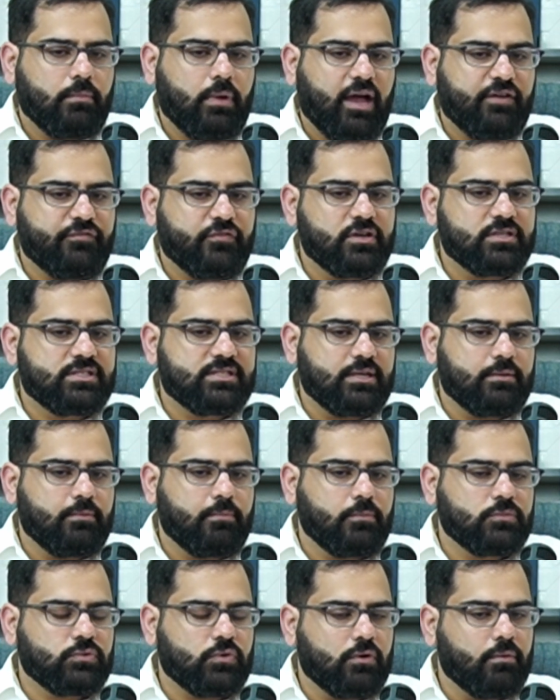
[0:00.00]
efforts
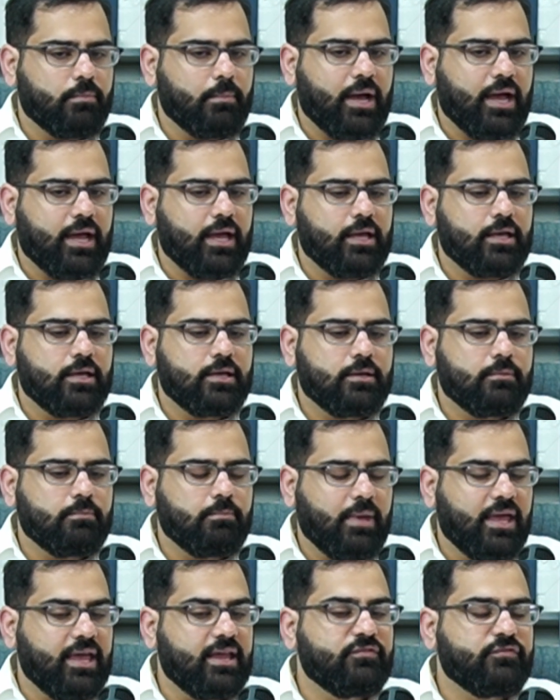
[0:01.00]
and sort of my
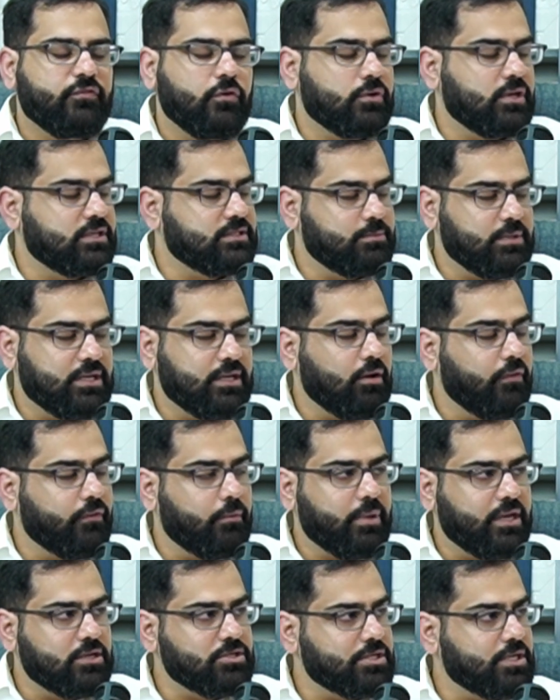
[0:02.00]
main focus being on the
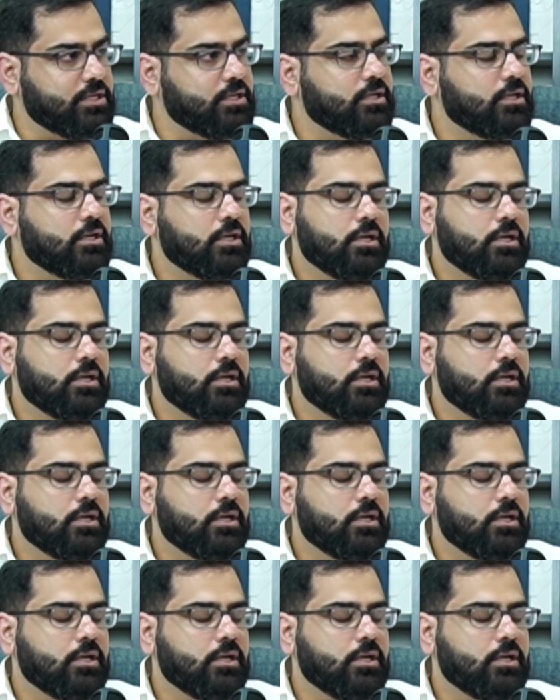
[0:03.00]
patient.